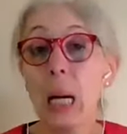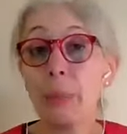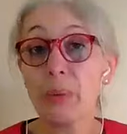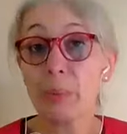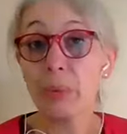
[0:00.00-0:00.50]

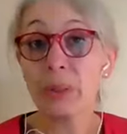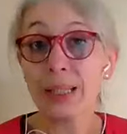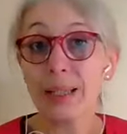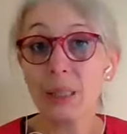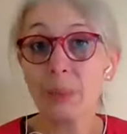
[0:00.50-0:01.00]
I'm
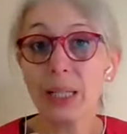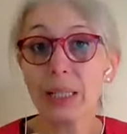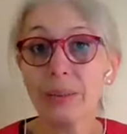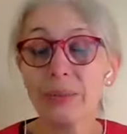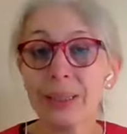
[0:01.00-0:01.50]
postponing some
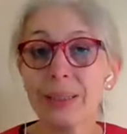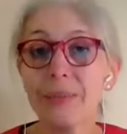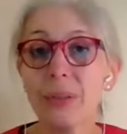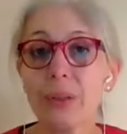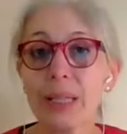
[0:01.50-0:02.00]
kind of inner
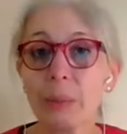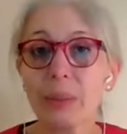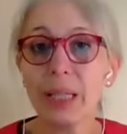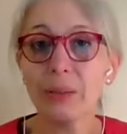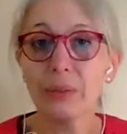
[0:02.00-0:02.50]
work, some
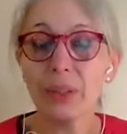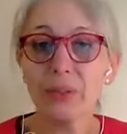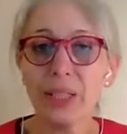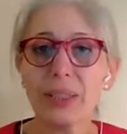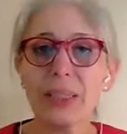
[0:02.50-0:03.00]
kind of
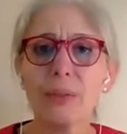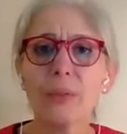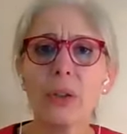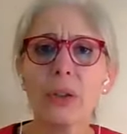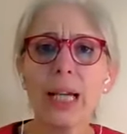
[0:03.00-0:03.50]
reflective
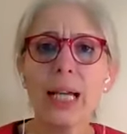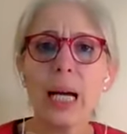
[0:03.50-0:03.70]
work.